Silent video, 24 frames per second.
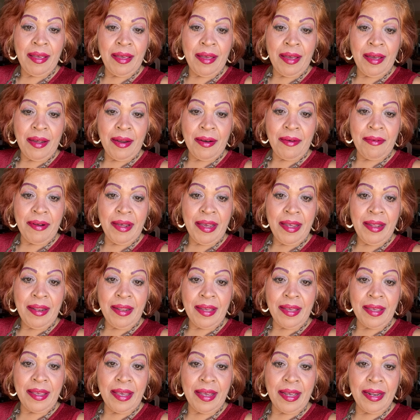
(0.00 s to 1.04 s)
All right,
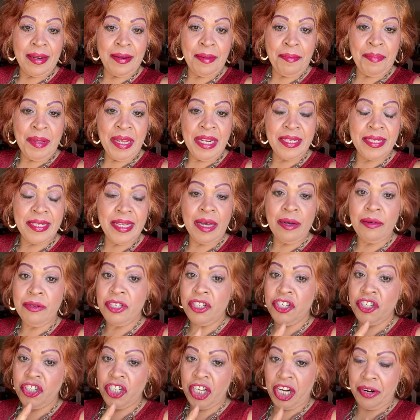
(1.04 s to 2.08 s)
again, peace out.
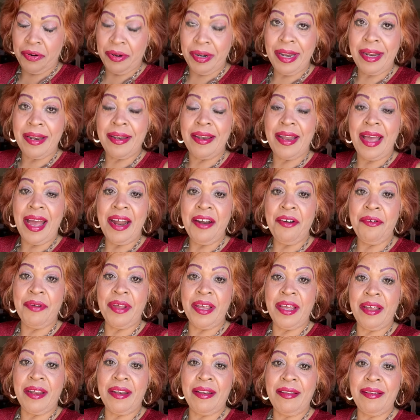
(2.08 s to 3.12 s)
Sharon
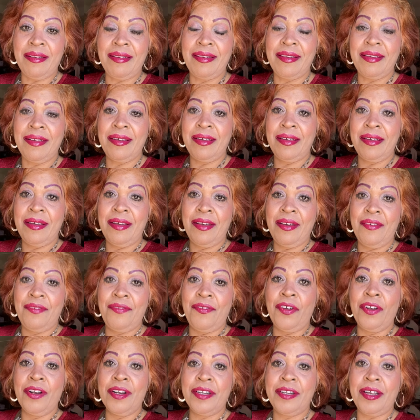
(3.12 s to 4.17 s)
Naraine,
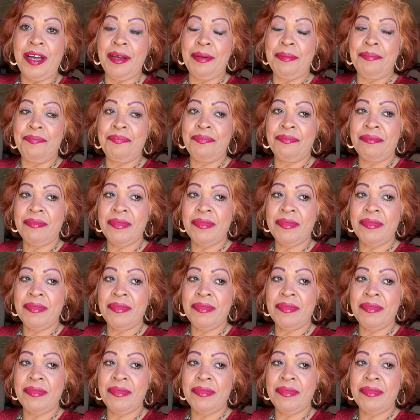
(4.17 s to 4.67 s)
full-time